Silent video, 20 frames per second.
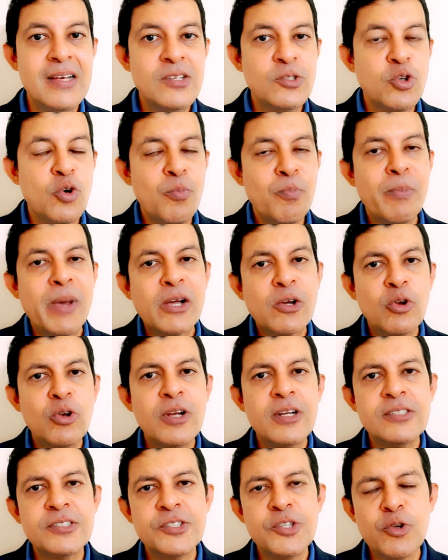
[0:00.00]
So
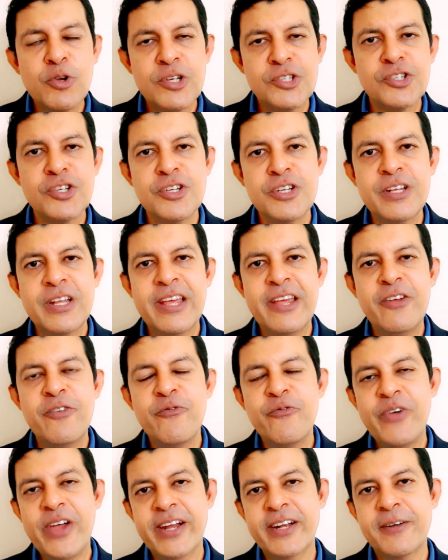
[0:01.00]
Macaulay's duration
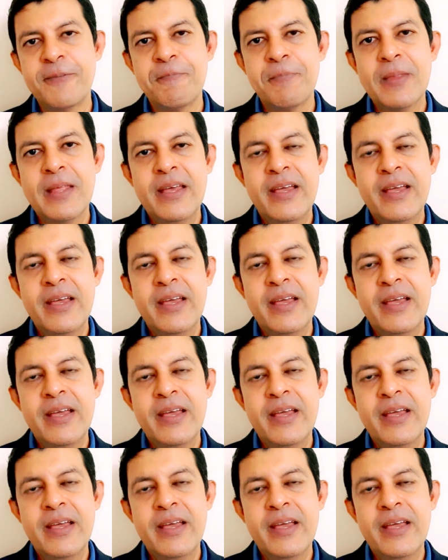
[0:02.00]
in fact